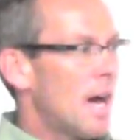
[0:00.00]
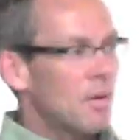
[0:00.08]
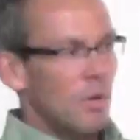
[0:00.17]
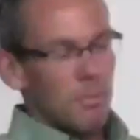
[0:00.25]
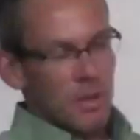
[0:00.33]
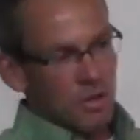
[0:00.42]
I
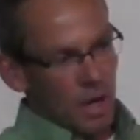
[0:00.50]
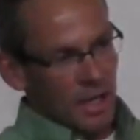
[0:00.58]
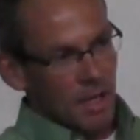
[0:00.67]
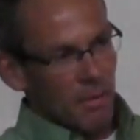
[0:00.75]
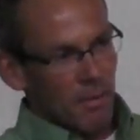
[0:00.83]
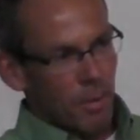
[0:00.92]
don't want to be
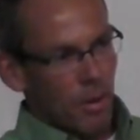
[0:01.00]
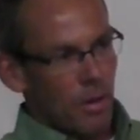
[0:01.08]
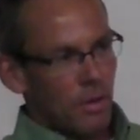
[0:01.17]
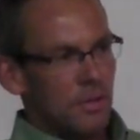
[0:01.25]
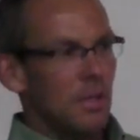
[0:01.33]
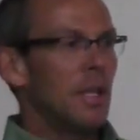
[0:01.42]
trying to get my
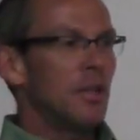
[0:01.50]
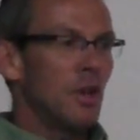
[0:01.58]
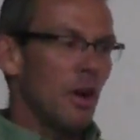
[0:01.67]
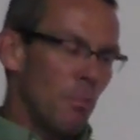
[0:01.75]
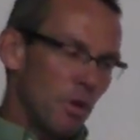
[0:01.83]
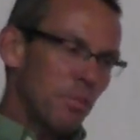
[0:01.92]
pulse and
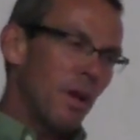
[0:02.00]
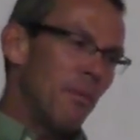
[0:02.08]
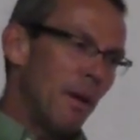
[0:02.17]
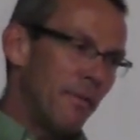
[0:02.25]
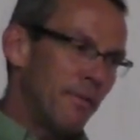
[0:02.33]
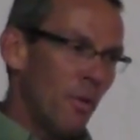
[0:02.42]
then
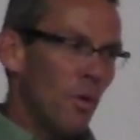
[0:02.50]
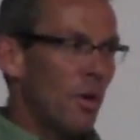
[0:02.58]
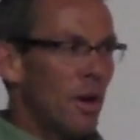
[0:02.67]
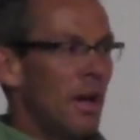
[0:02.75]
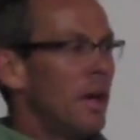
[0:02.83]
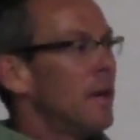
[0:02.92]
multiply by
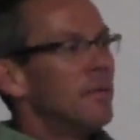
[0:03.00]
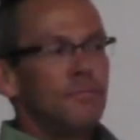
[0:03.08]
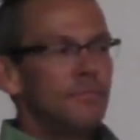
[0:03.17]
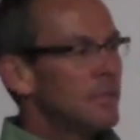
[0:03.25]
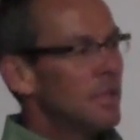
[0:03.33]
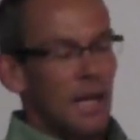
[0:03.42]
four.
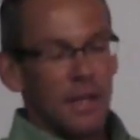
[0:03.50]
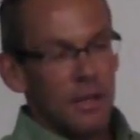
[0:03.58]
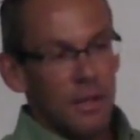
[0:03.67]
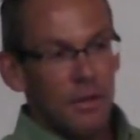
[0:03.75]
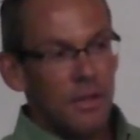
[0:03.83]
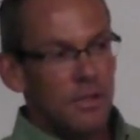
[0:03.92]
You're not going
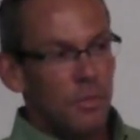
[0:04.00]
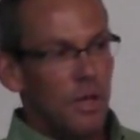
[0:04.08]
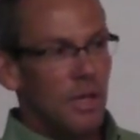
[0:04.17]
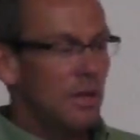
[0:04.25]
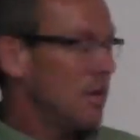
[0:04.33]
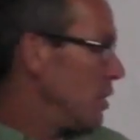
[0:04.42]
to do it. So what are
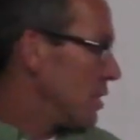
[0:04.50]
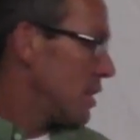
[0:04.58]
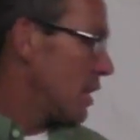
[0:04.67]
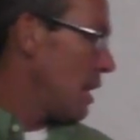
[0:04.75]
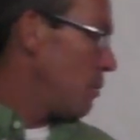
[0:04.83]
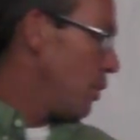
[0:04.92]
you going to do? You're just
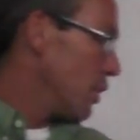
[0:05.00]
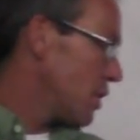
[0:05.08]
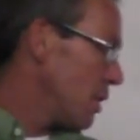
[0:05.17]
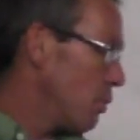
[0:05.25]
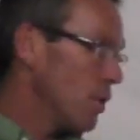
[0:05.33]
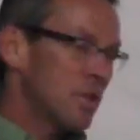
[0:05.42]
going to keep
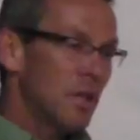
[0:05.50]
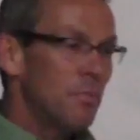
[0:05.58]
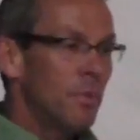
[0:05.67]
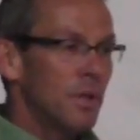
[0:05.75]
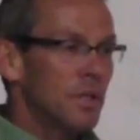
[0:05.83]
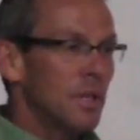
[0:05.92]
pushing and pushing
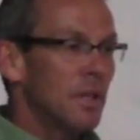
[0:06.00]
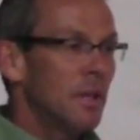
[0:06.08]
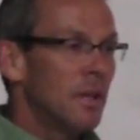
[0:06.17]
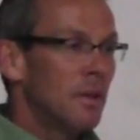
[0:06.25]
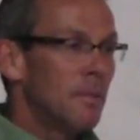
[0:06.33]
and pushing.